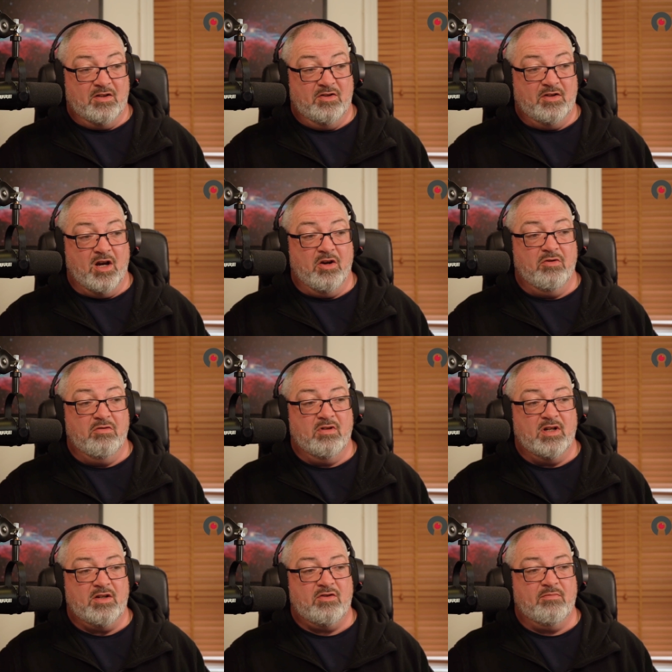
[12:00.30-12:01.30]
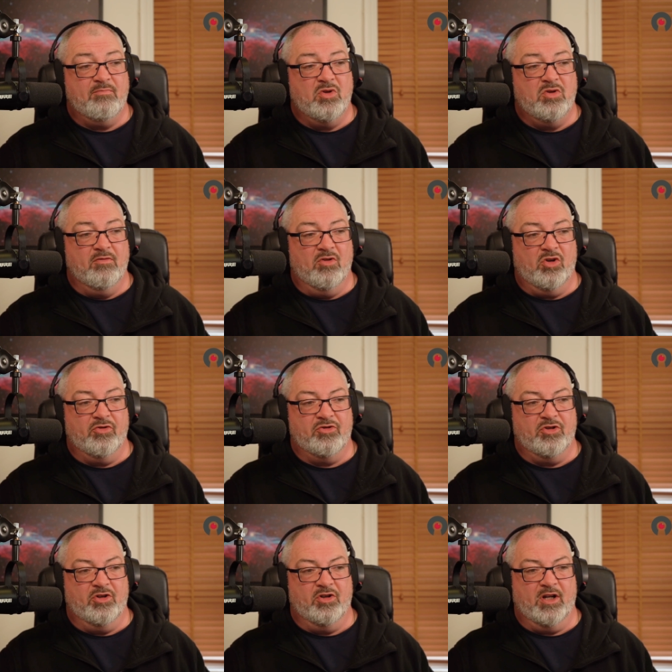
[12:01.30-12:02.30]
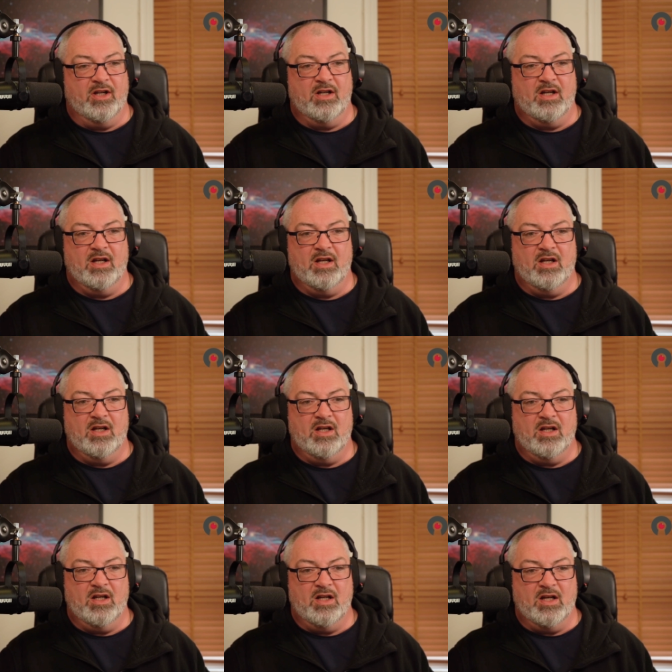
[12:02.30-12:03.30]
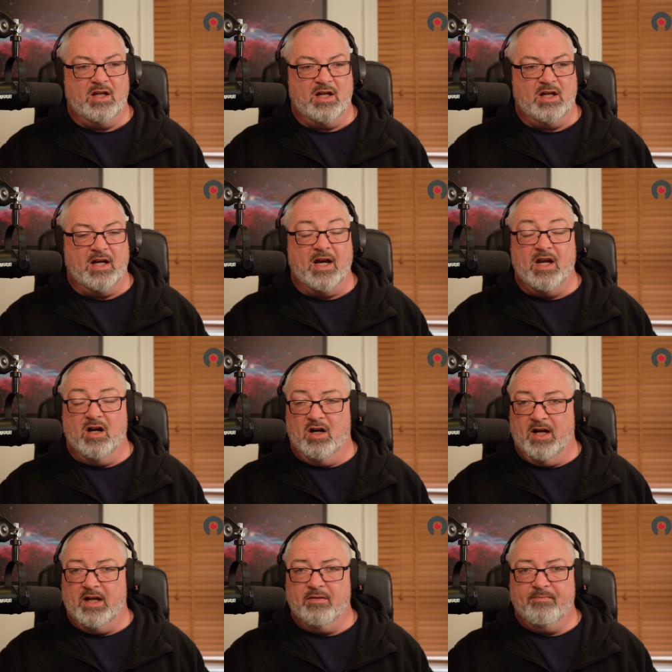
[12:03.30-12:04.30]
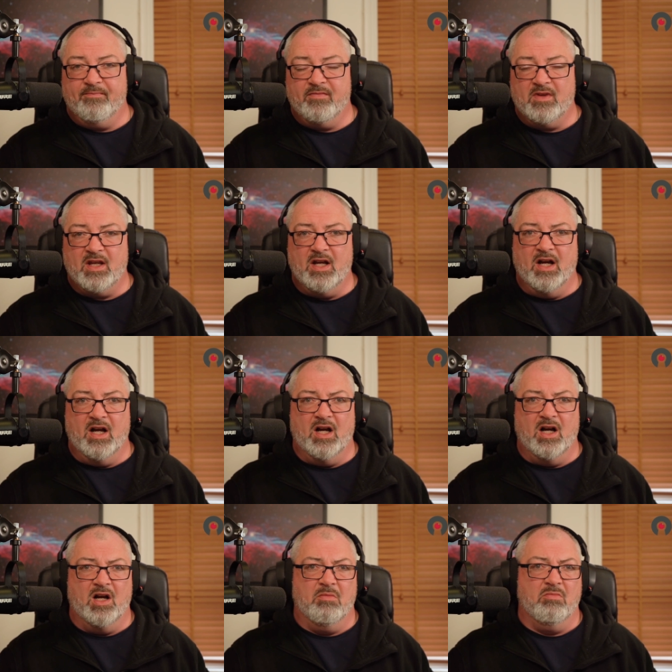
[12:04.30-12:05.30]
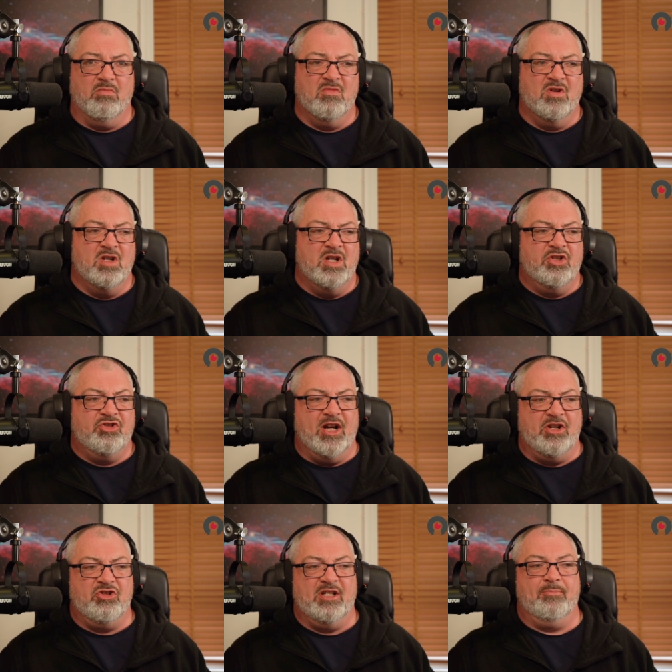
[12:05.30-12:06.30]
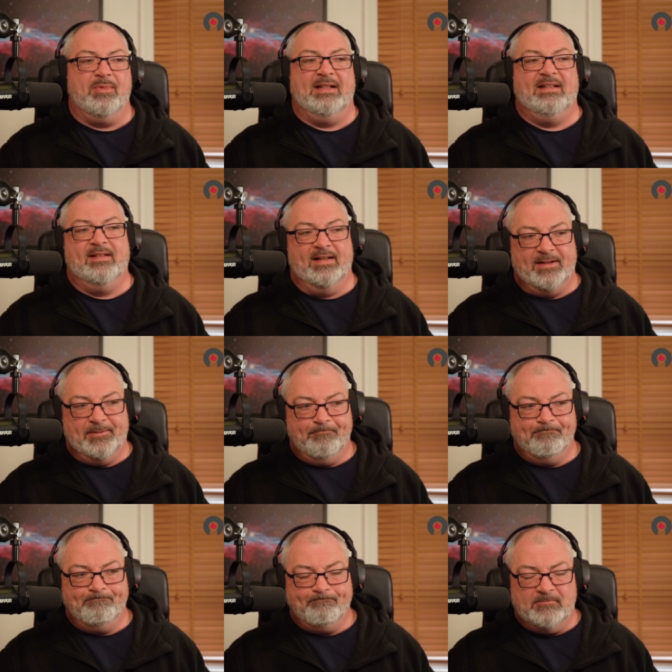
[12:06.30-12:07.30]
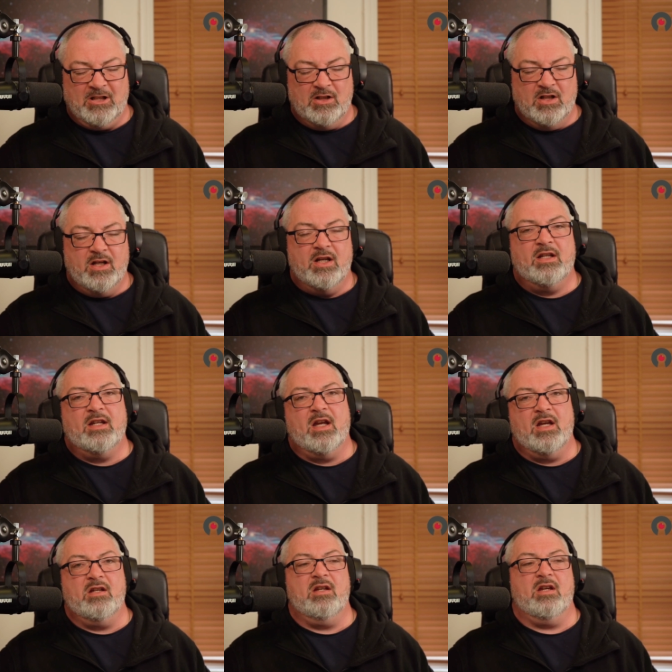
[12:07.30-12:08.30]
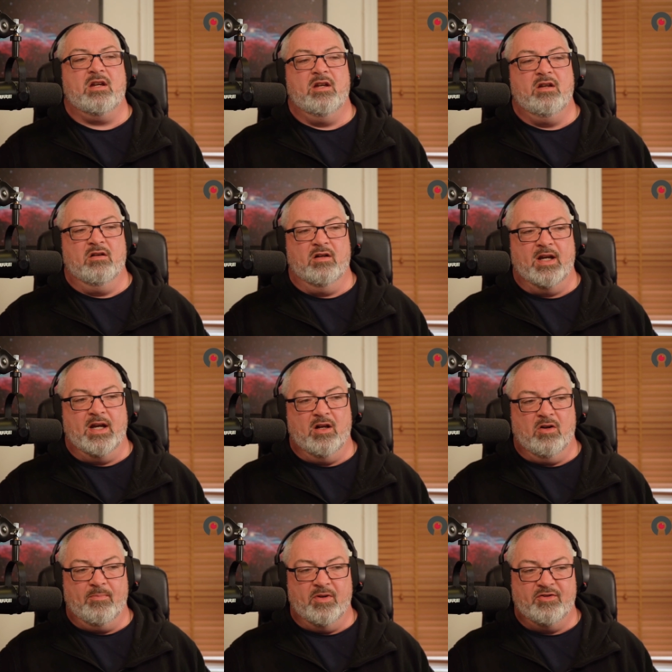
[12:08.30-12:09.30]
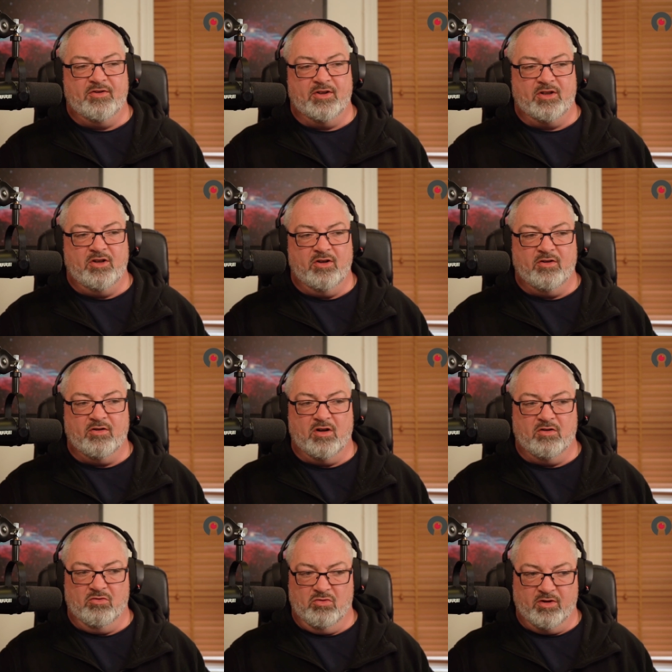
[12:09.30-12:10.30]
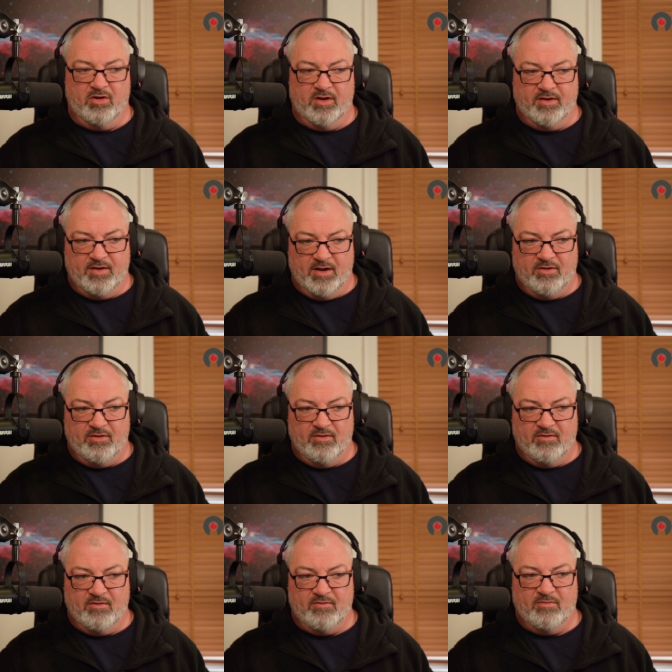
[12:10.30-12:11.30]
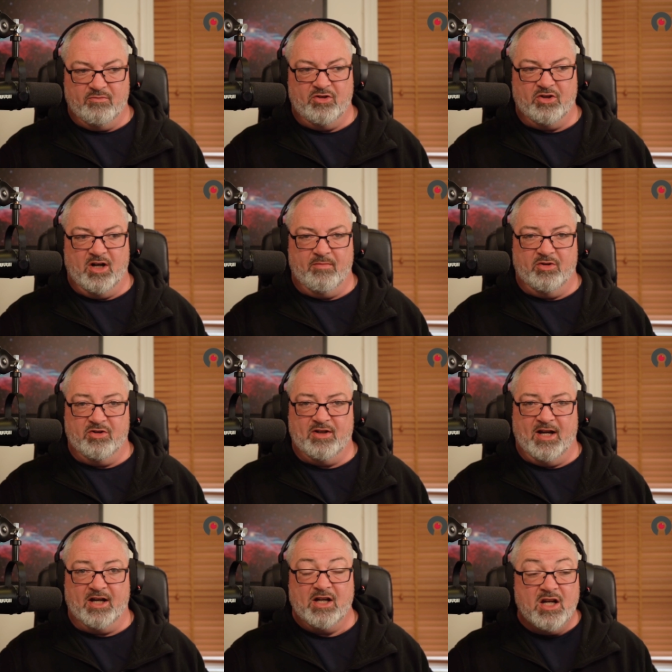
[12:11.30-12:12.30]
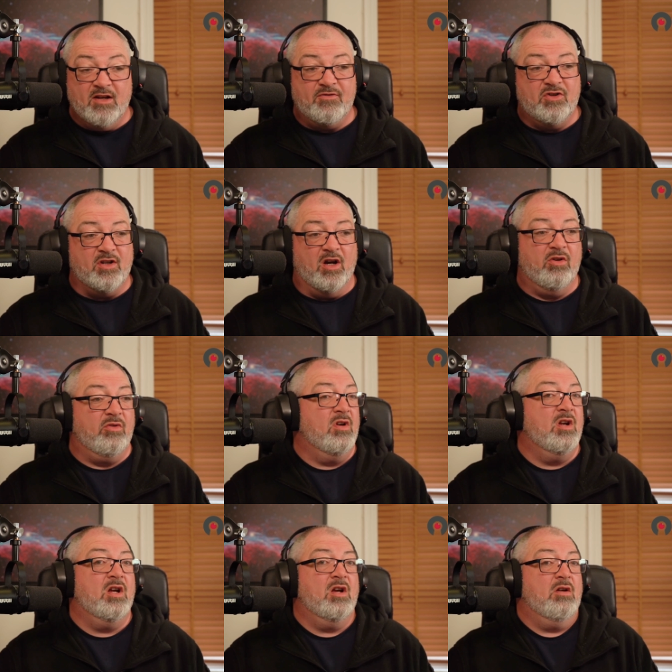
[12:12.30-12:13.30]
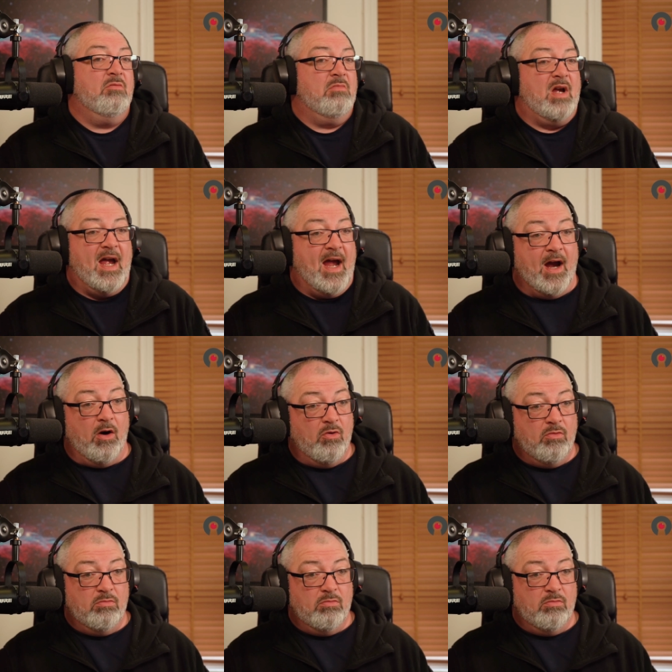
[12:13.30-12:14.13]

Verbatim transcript: So let's move on to like A I. Um, ChatGPT. Can A I help us secure our organizations from cyber attack? And if so, how?